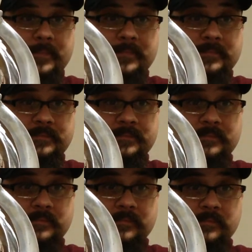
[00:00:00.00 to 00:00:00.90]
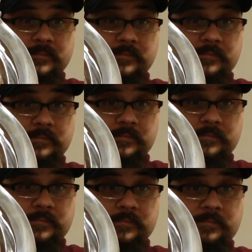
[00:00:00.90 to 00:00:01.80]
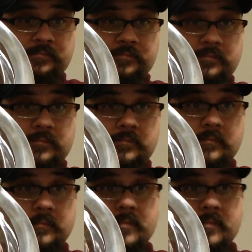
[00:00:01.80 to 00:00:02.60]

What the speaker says: [no speech]